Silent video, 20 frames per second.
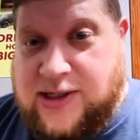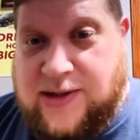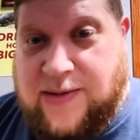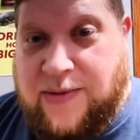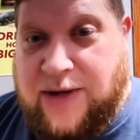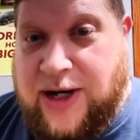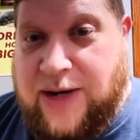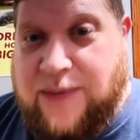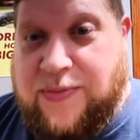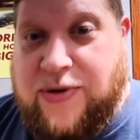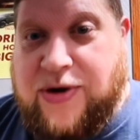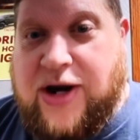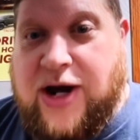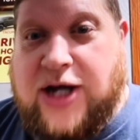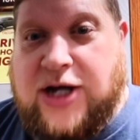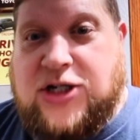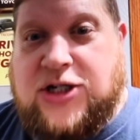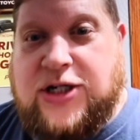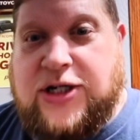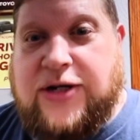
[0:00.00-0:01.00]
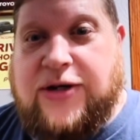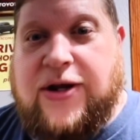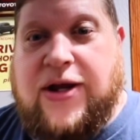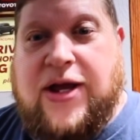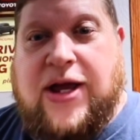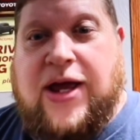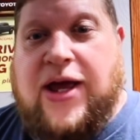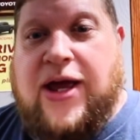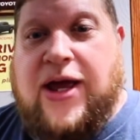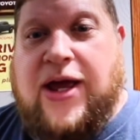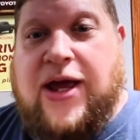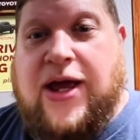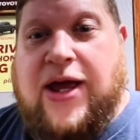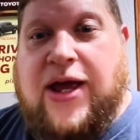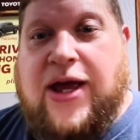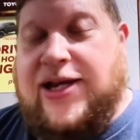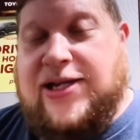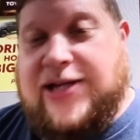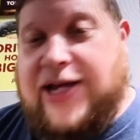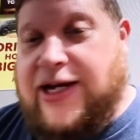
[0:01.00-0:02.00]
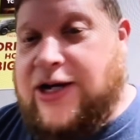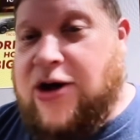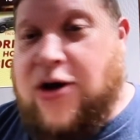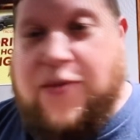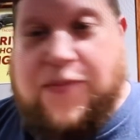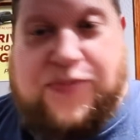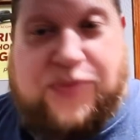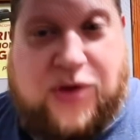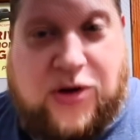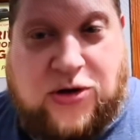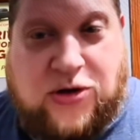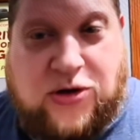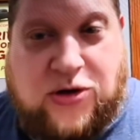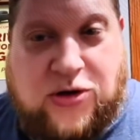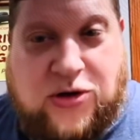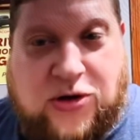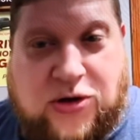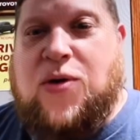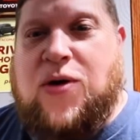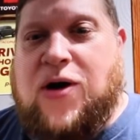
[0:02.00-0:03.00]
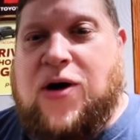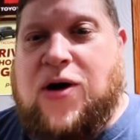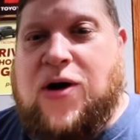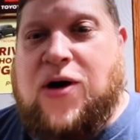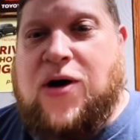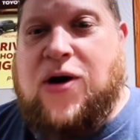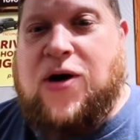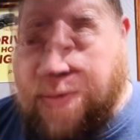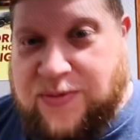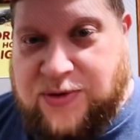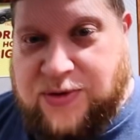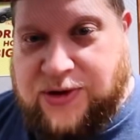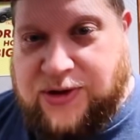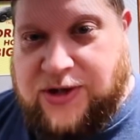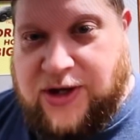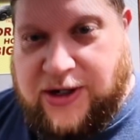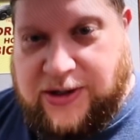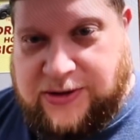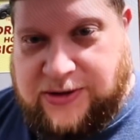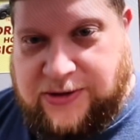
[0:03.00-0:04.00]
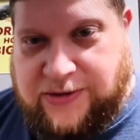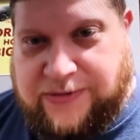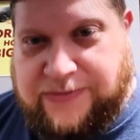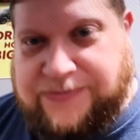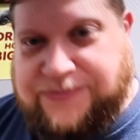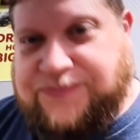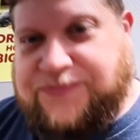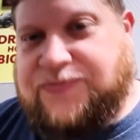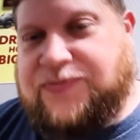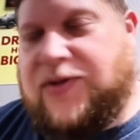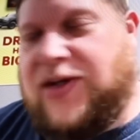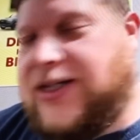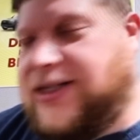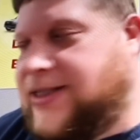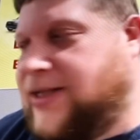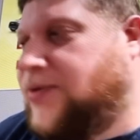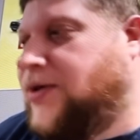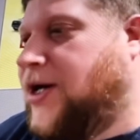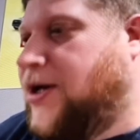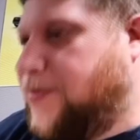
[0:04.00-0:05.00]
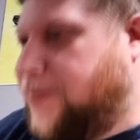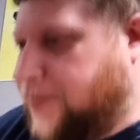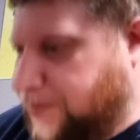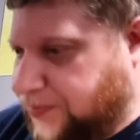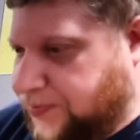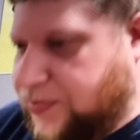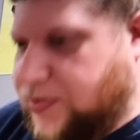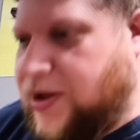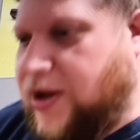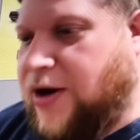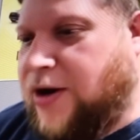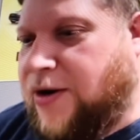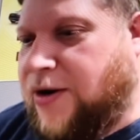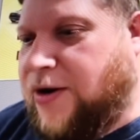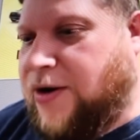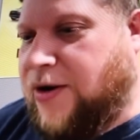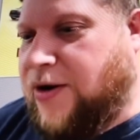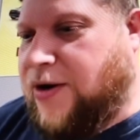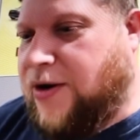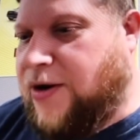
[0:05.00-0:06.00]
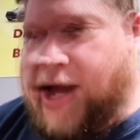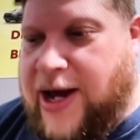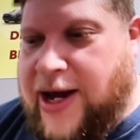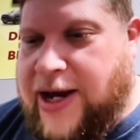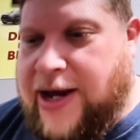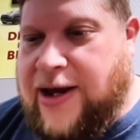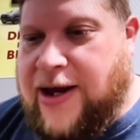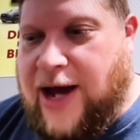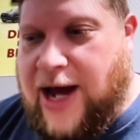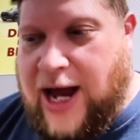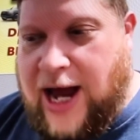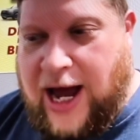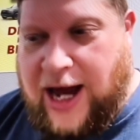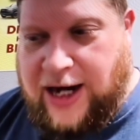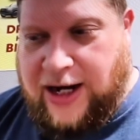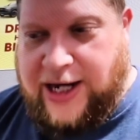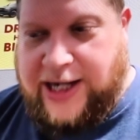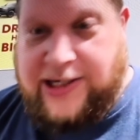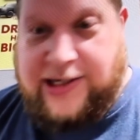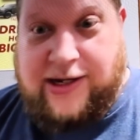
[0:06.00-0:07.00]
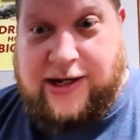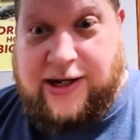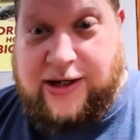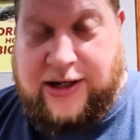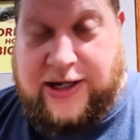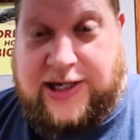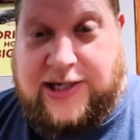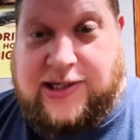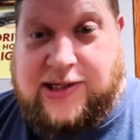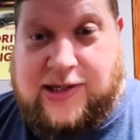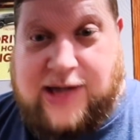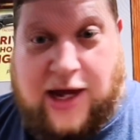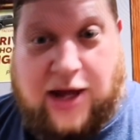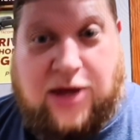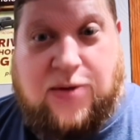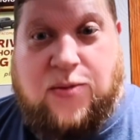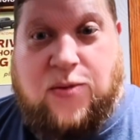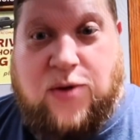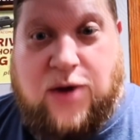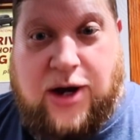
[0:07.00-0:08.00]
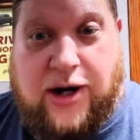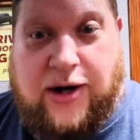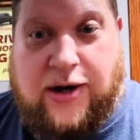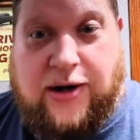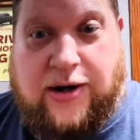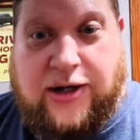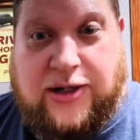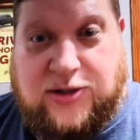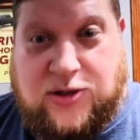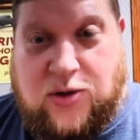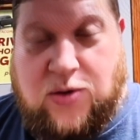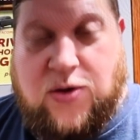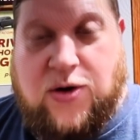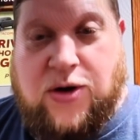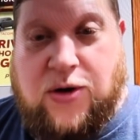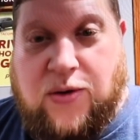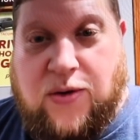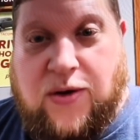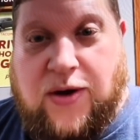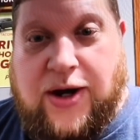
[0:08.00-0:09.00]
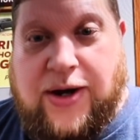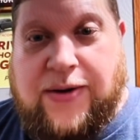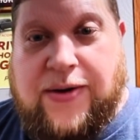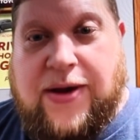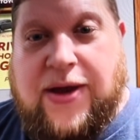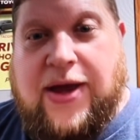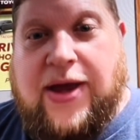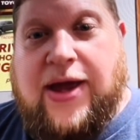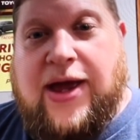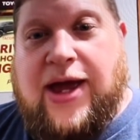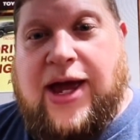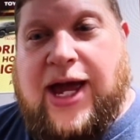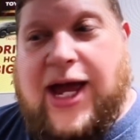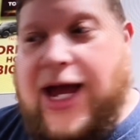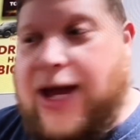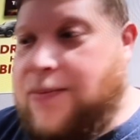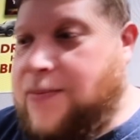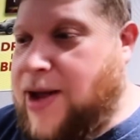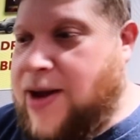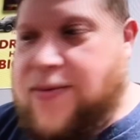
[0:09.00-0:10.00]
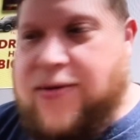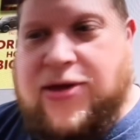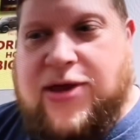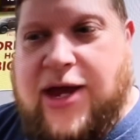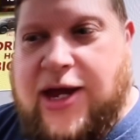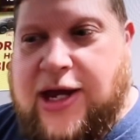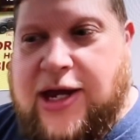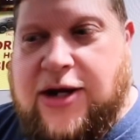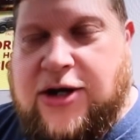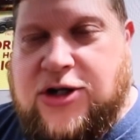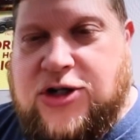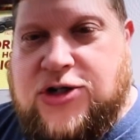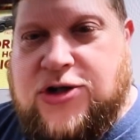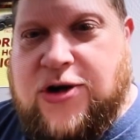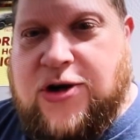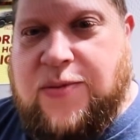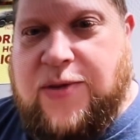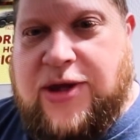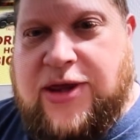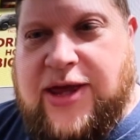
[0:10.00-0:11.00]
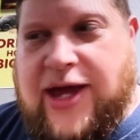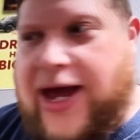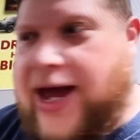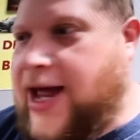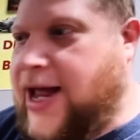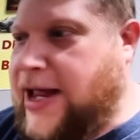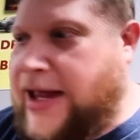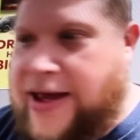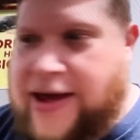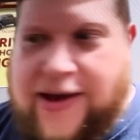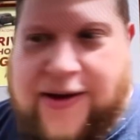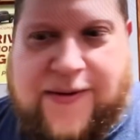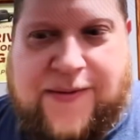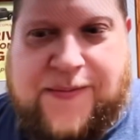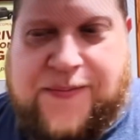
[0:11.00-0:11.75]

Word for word: somebody in production. And he's like, nope, those people are unavailable to talk to. I said, well, you know, okay, I, would like to at least tell them what is going on, and maybe they can assure me that hey,